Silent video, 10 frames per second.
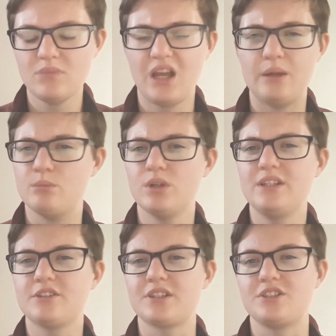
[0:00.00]
I'm really
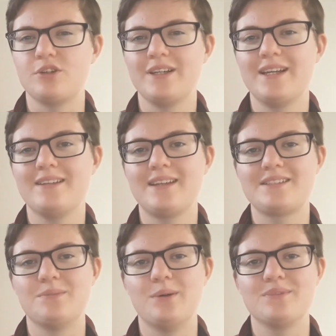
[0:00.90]
not enjoying it at
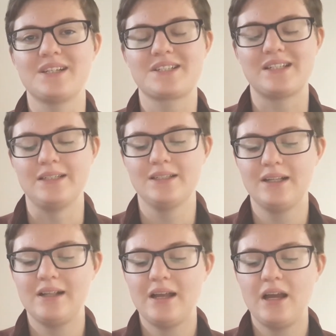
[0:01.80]
the moment, actually.
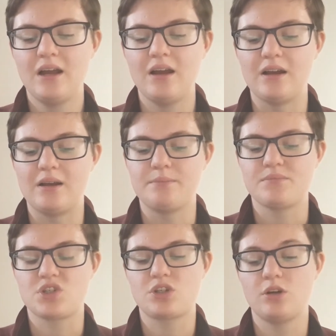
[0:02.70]

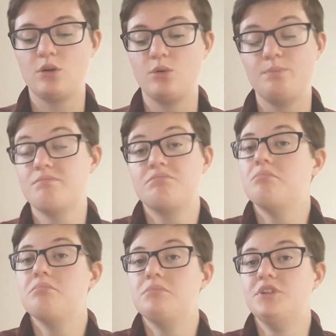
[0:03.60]
So,
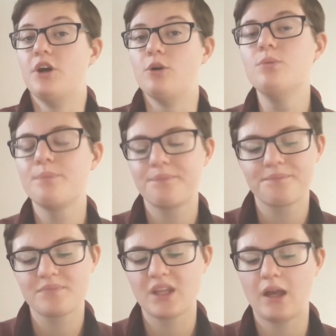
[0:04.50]
no.
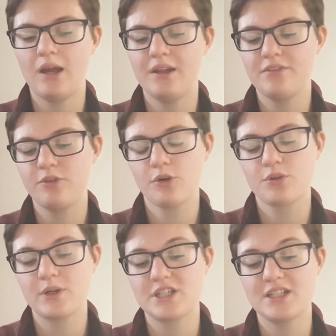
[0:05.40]
The fourth
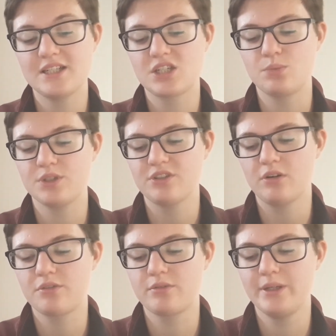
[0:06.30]
question is, what
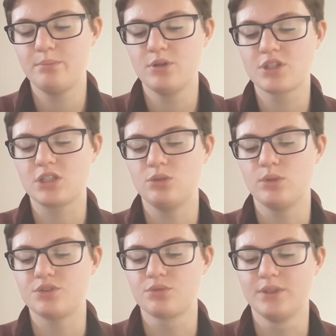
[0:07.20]
are three books you want to